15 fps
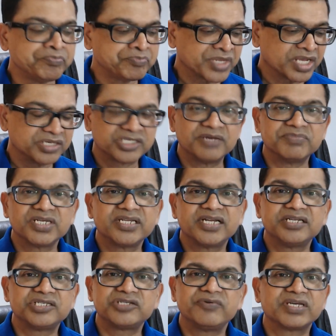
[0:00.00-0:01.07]
something that is
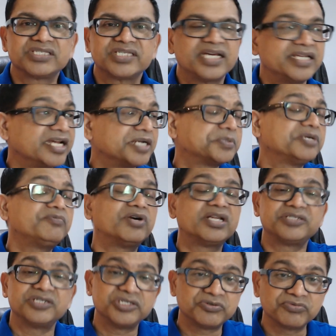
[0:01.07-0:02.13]
so exciting. Everyone else
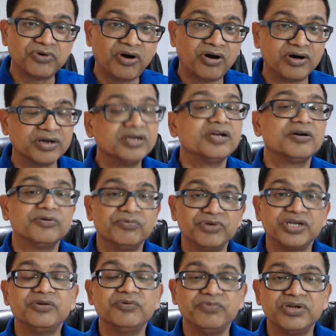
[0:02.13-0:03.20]
is wrong. We're
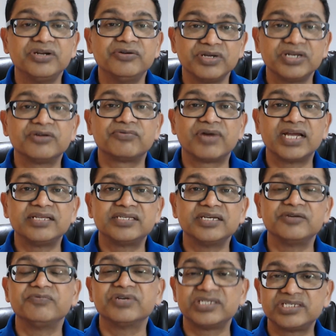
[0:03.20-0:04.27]
doing the right thing.
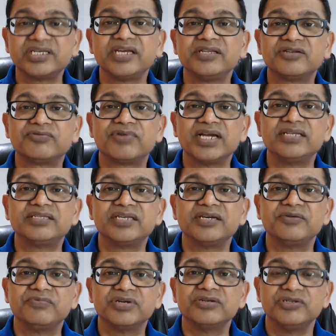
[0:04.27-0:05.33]
We're saying the right thing.
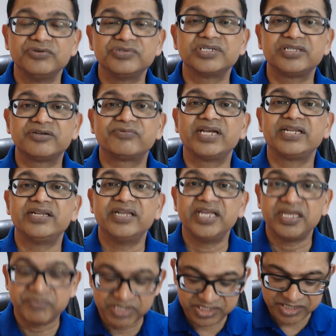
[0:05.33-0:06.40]
We're using the right name
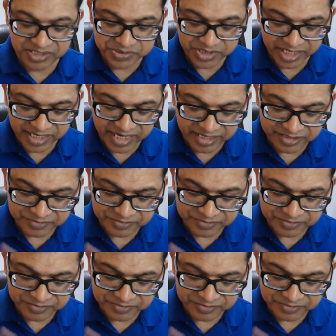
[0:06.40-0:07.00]
and stuff like that.